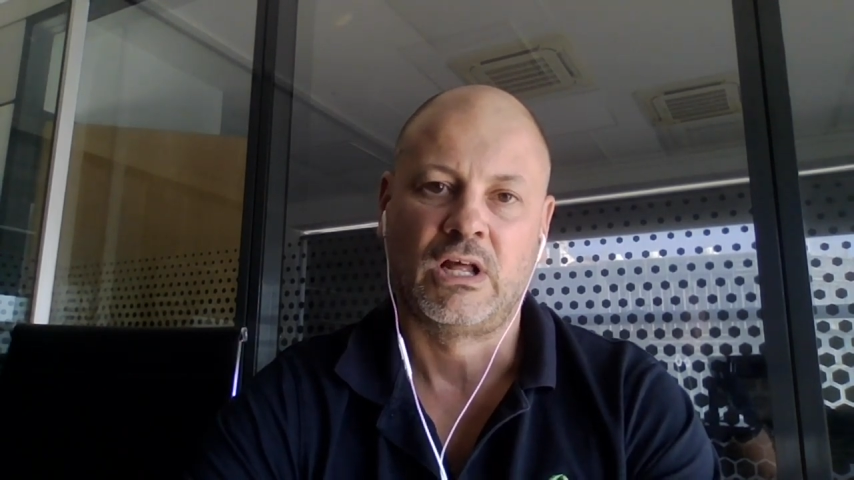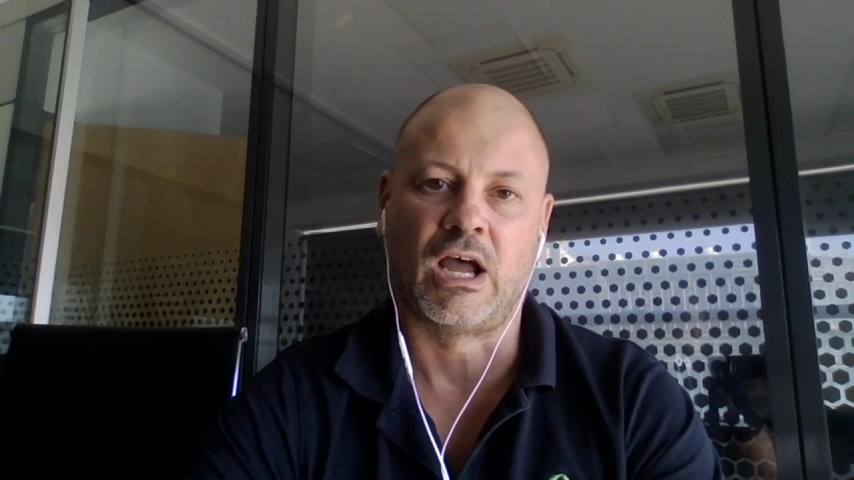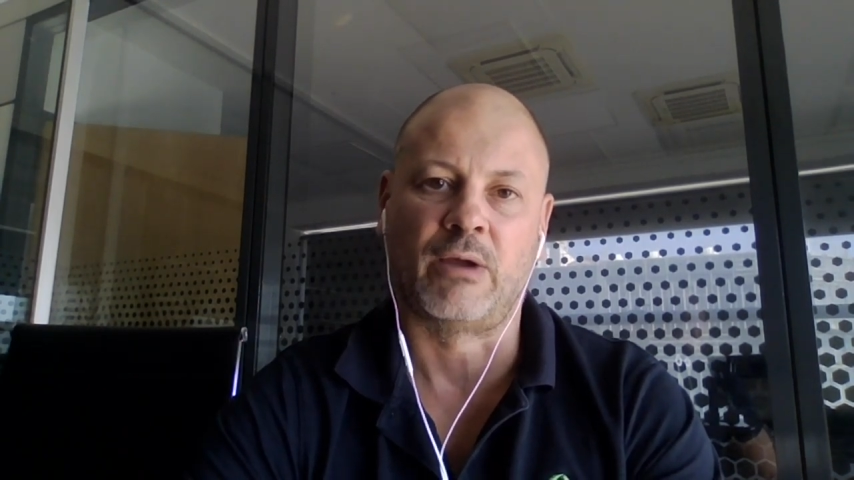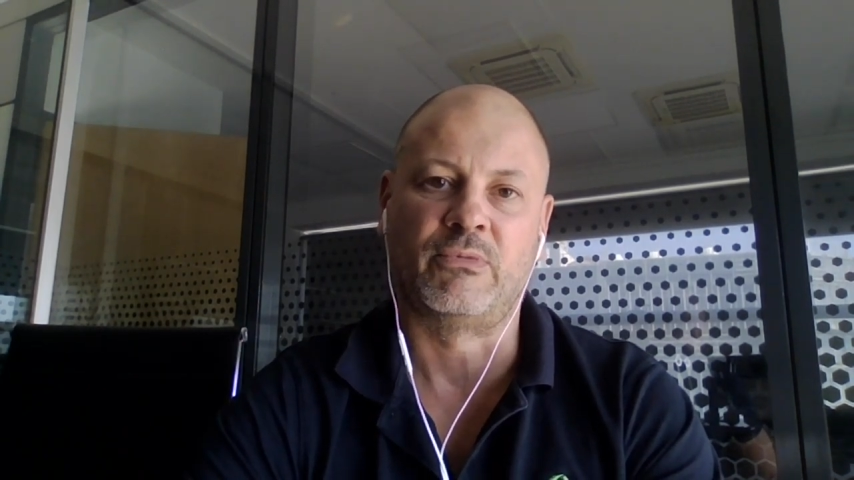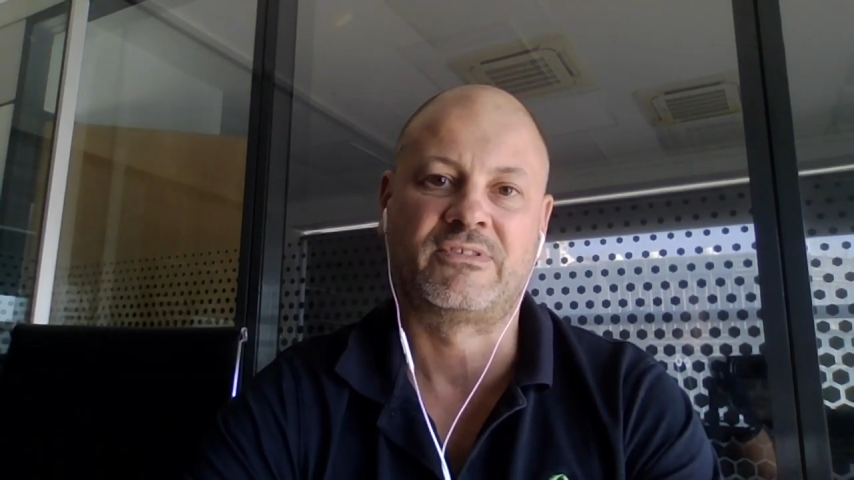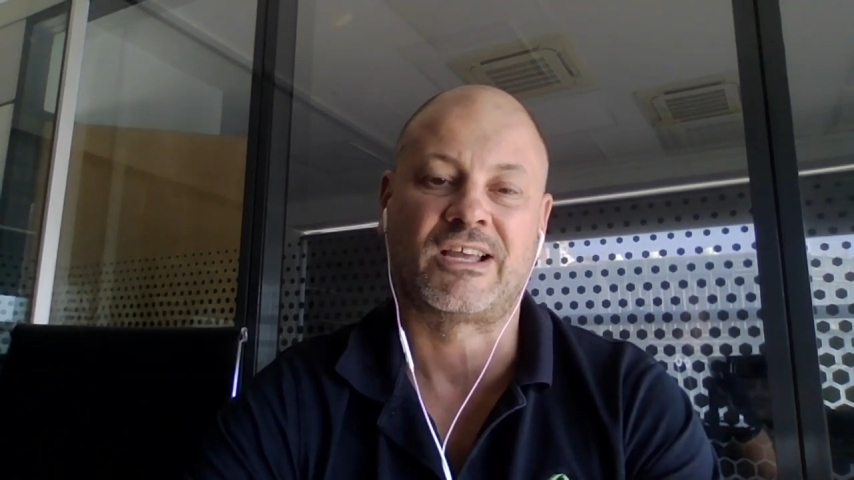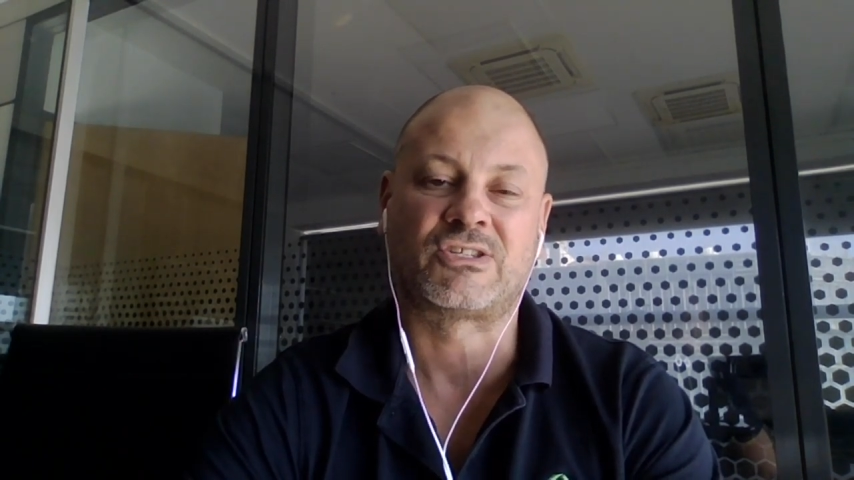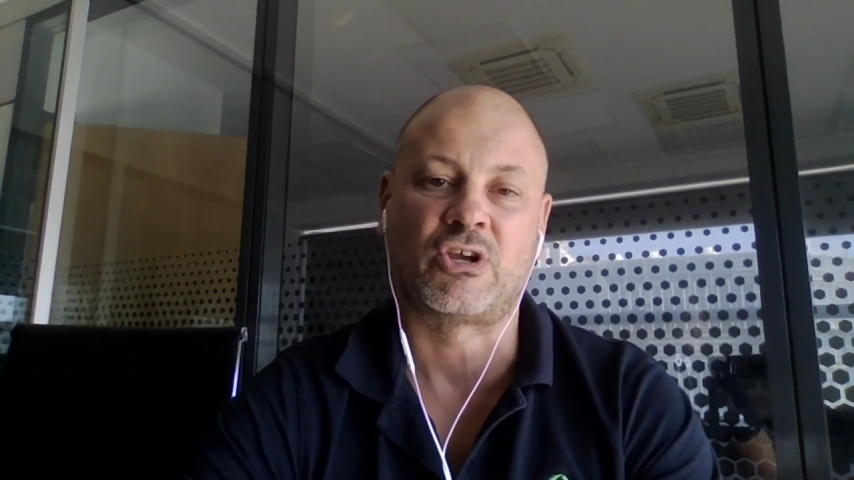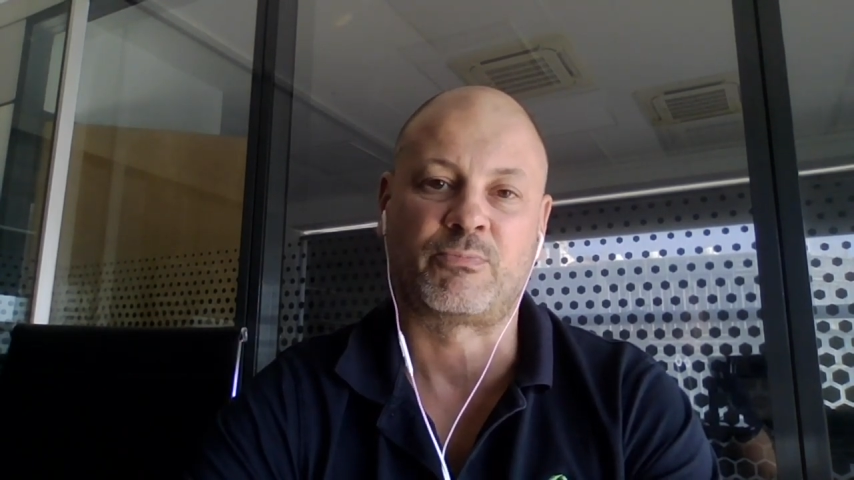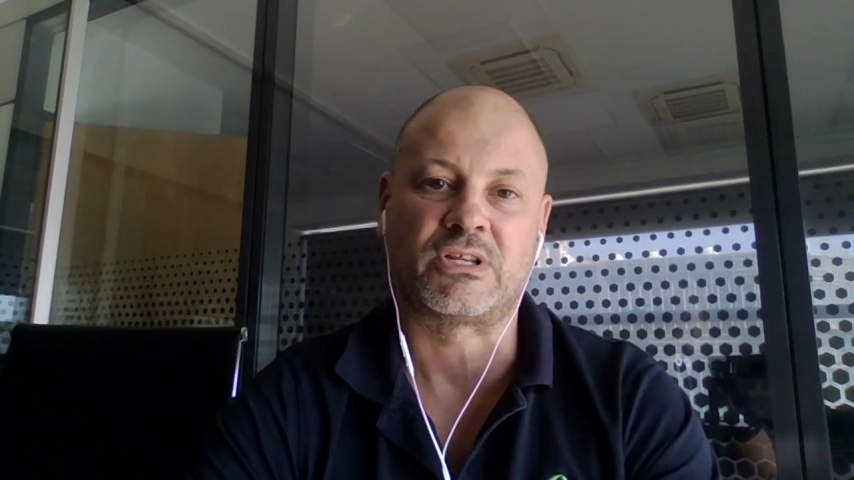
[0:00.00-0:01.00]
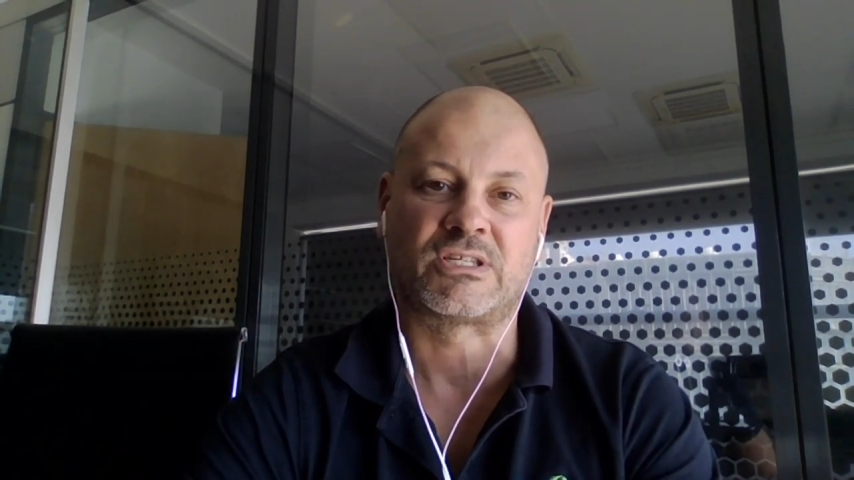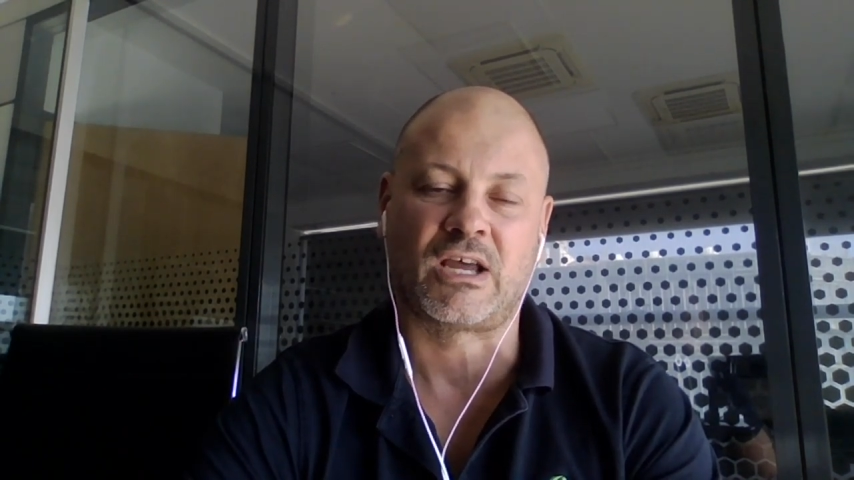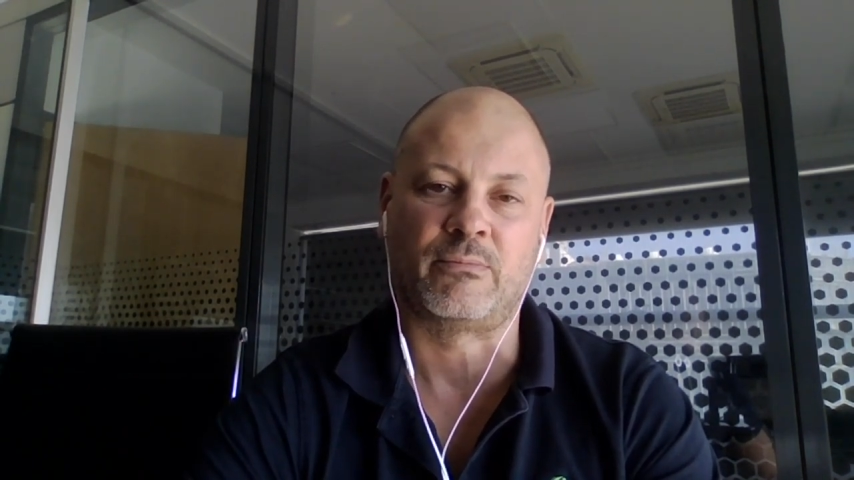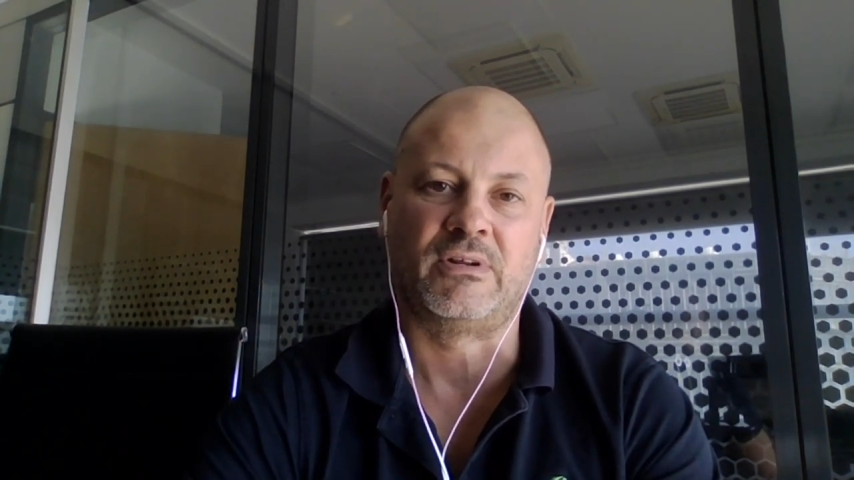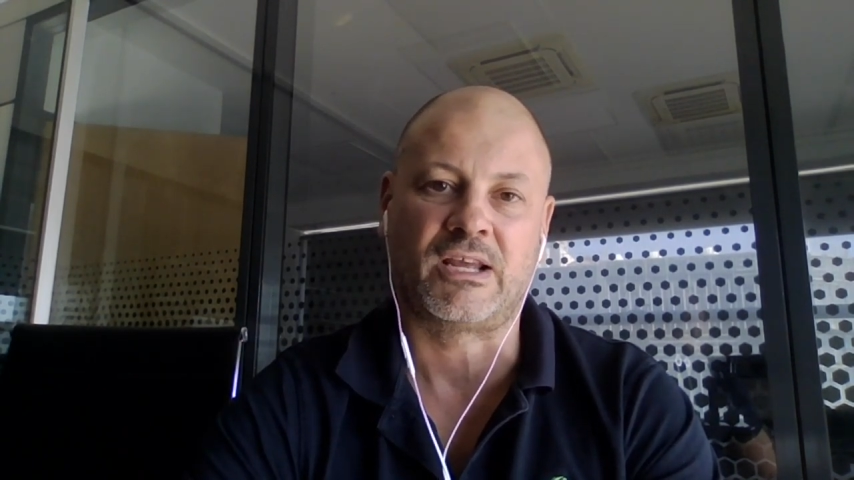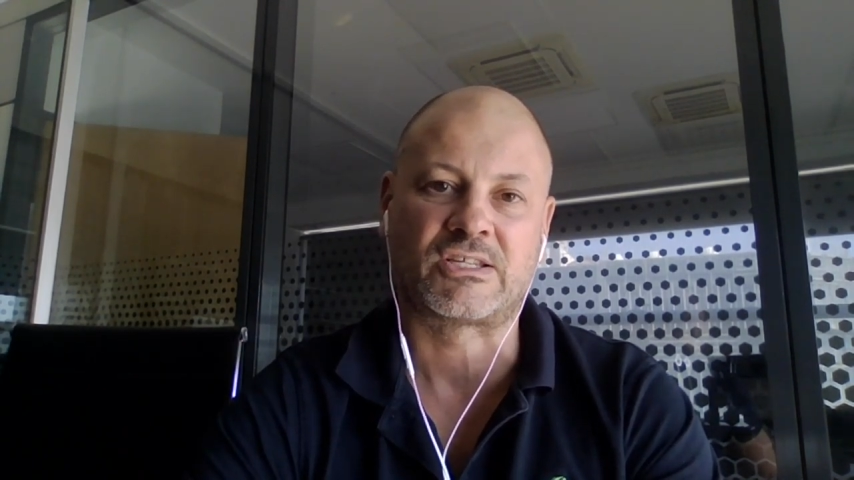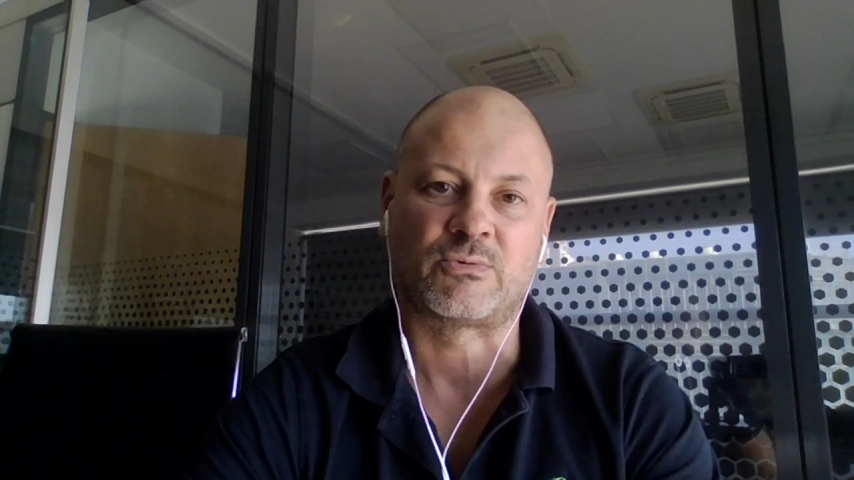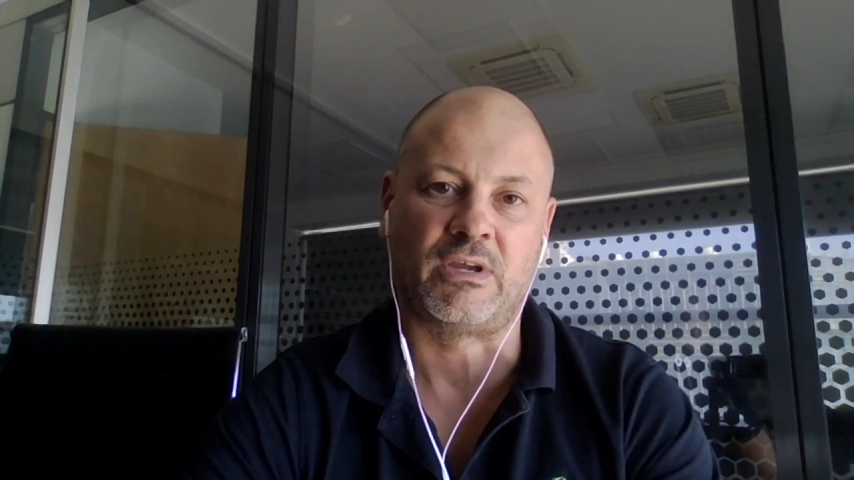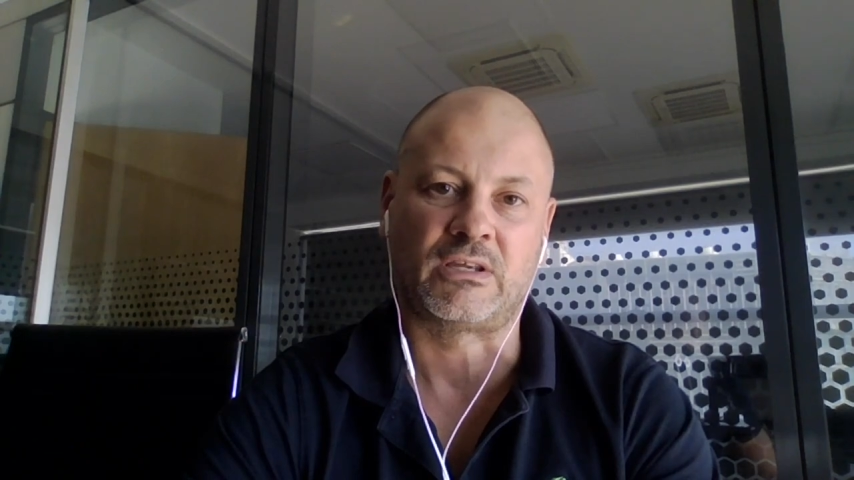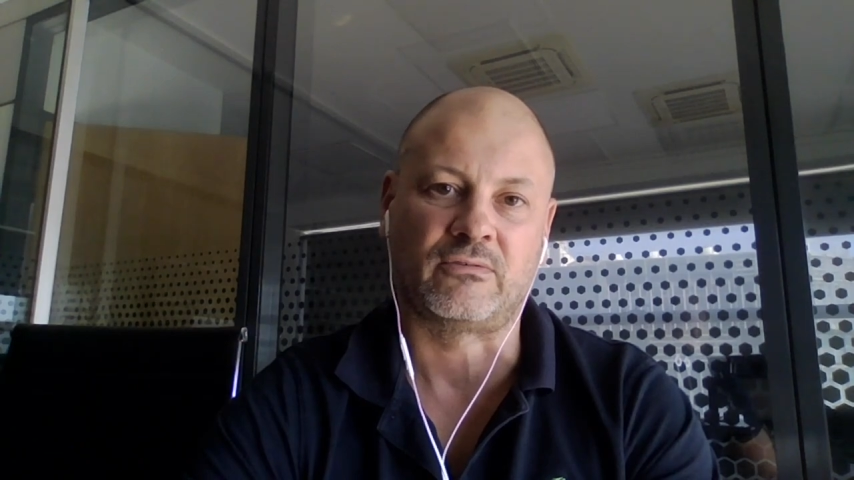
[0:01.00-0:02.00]
Um, it does open us up next
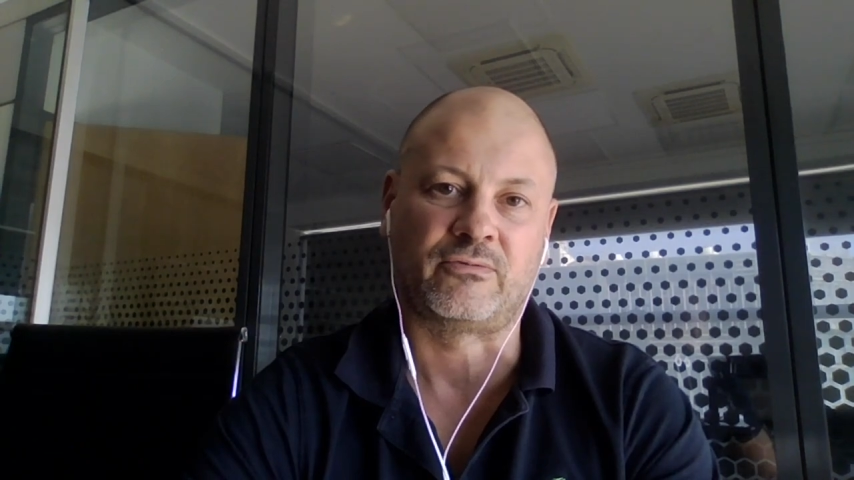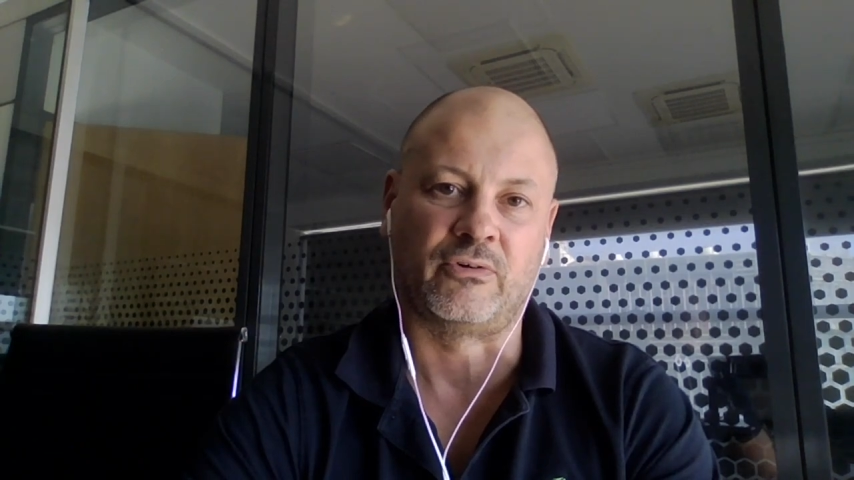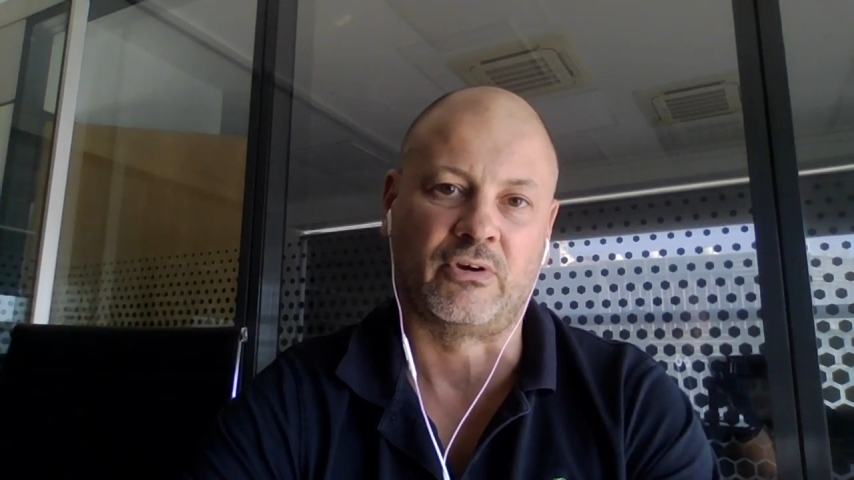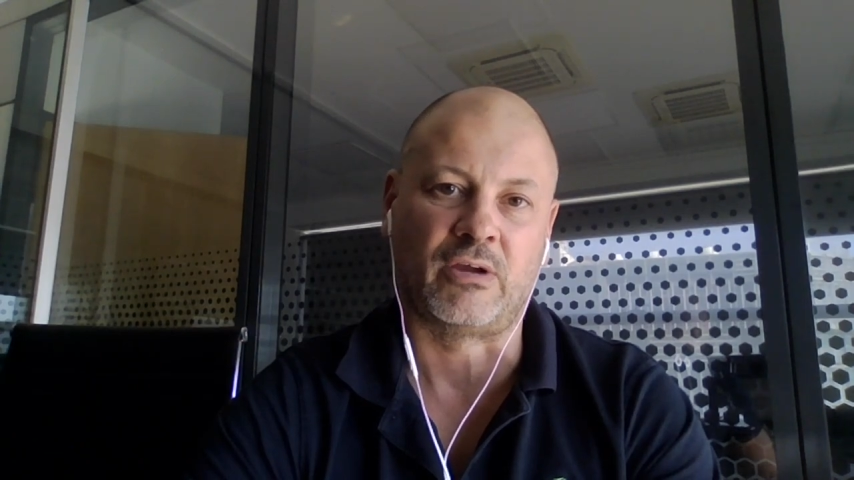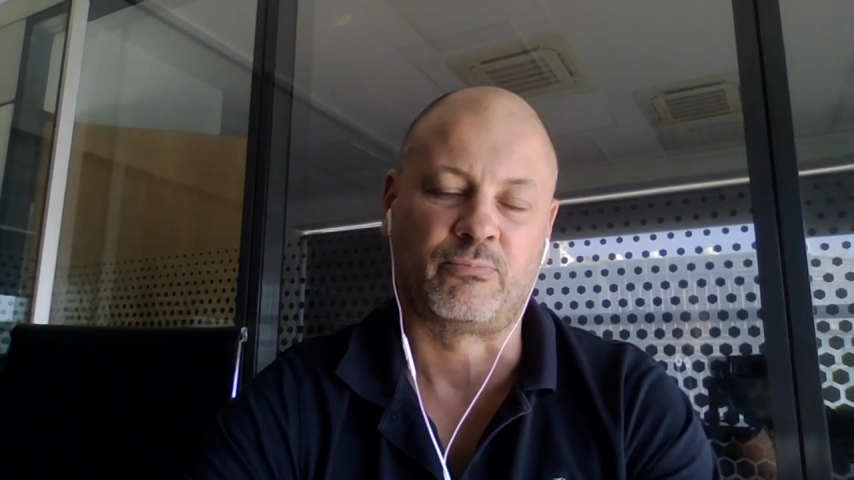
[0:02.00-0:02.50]
week for a